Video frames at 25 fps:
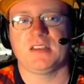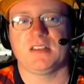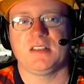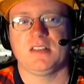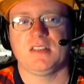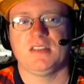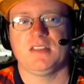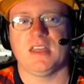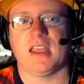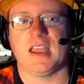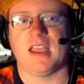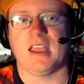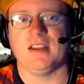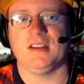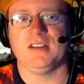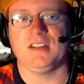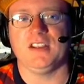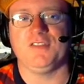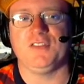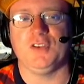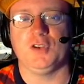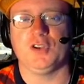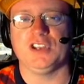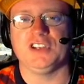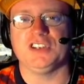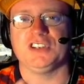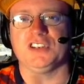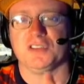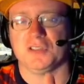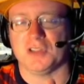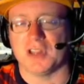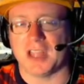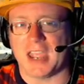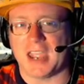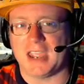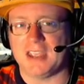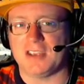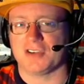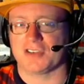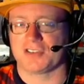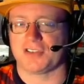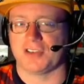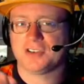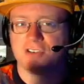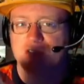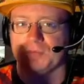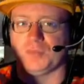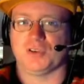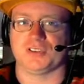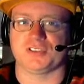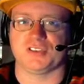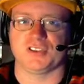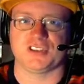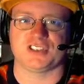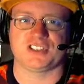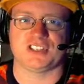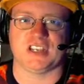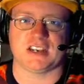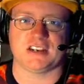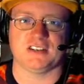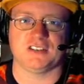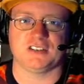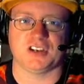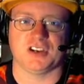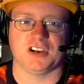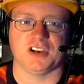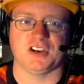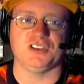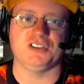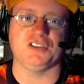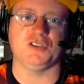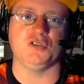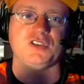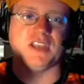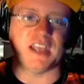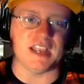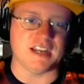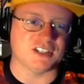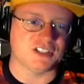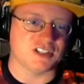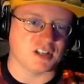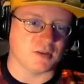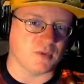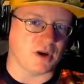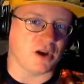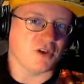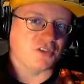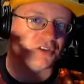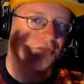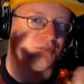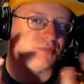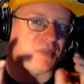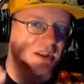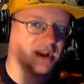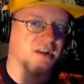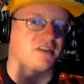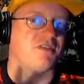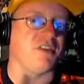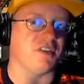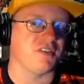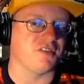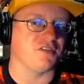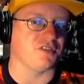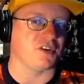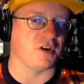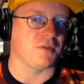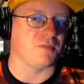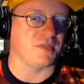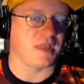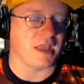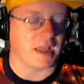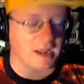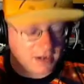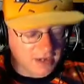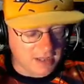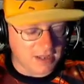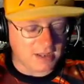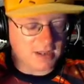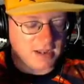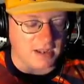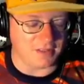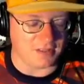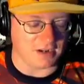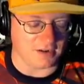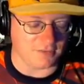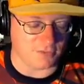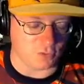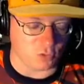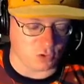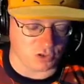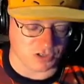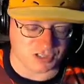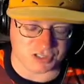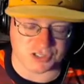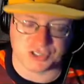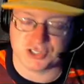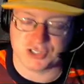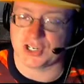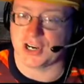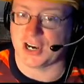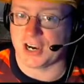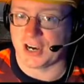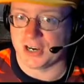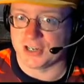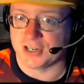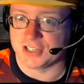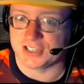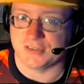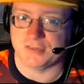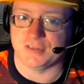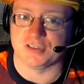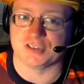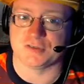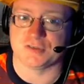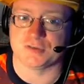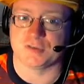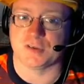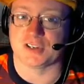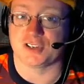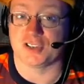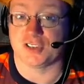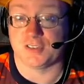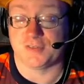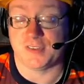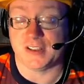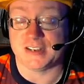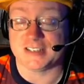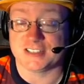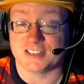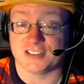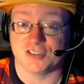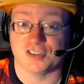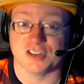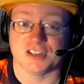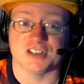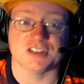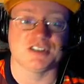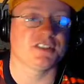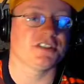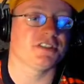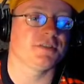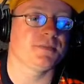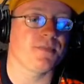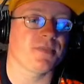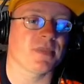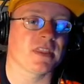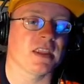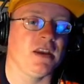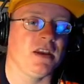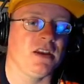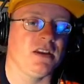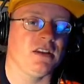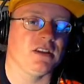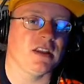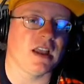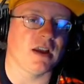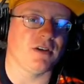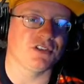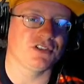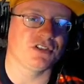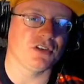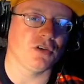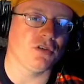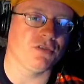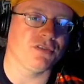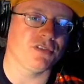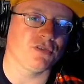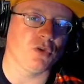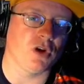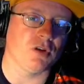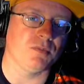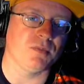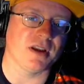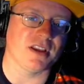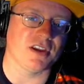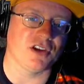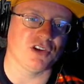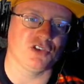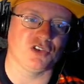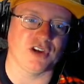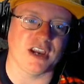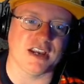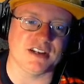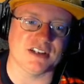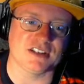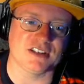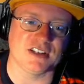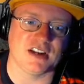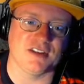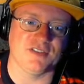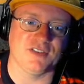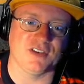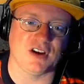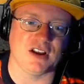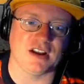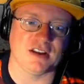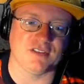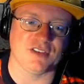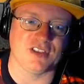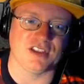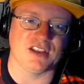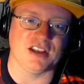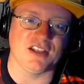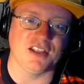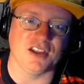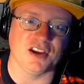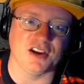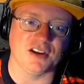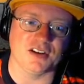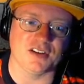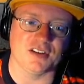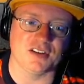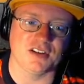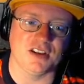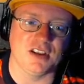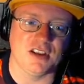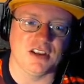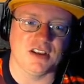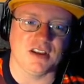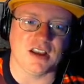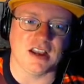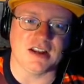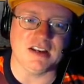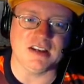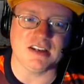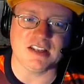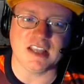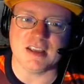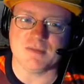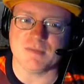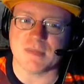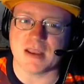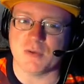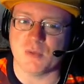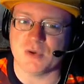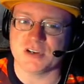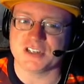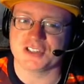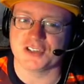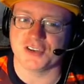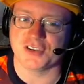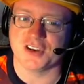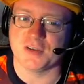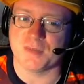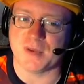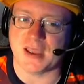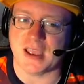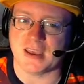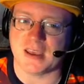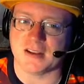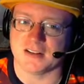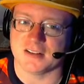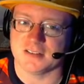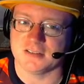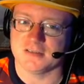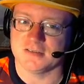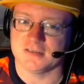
that if you can delay your thunderbolt till the second turn, you gain some other benefit from that, and that of course is charge, giving you some special defense increase. I was so overwhelmed by your greatness that I forgot everything I learned. I need to keep my wits during a battle.